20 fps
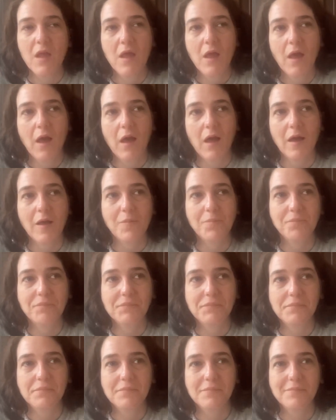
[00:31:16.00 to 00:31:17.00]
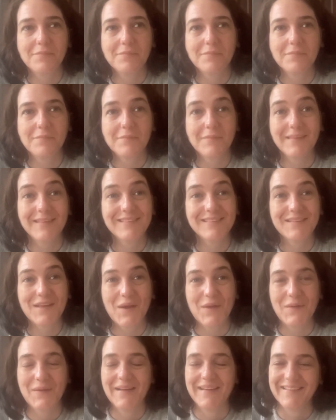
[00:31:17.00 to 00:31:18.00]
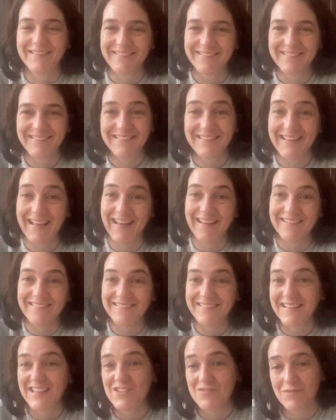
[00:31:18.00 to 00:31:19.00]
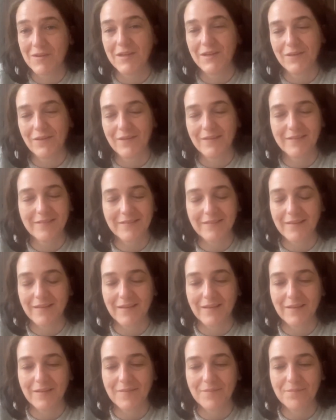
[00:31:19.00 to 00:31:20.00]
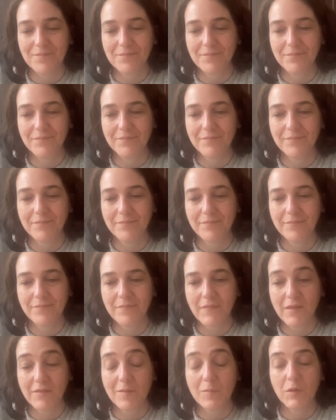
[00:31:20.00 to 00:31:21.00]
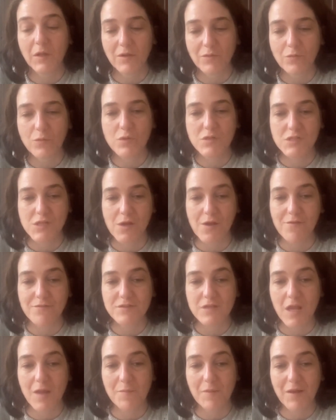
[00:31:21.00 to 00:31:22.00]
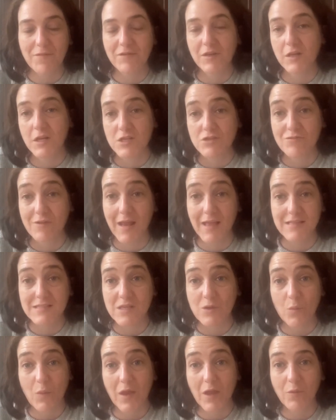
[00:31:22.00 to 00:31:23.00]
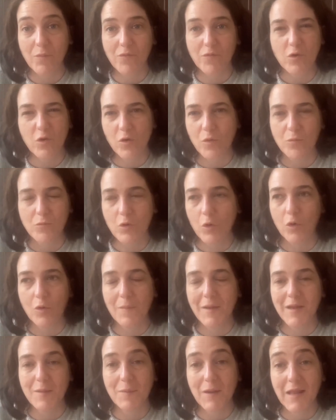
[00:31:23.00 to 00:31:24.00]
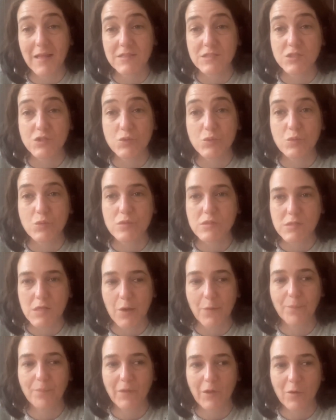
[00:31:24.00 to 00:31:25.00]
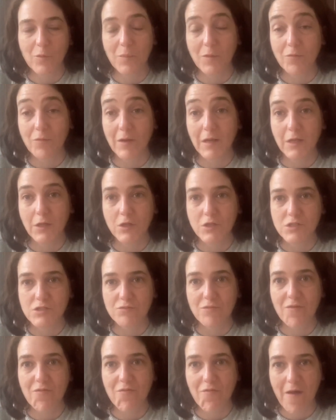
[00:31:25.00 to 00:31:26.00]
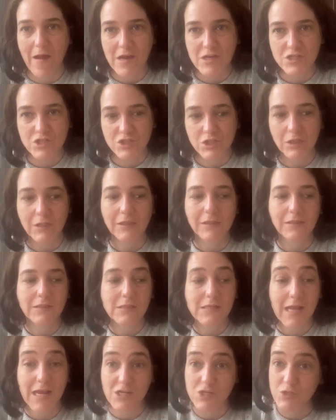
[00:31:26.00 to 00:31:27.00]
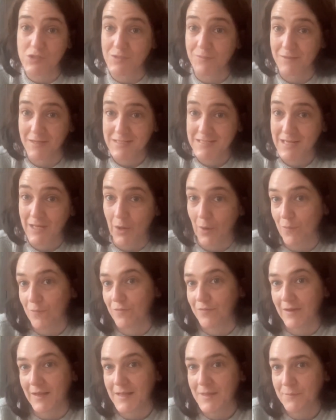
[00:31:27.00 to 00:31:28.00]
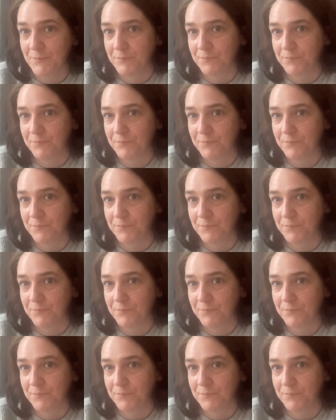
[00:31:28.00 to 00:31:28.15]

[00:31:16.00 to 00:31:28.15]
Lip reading: So yeah, it's really nice. So I'm looking forward to half term and having a nice relaxing week. We've not got many plans at all, so it'll be really good to refresh and do some knitting, hopefully.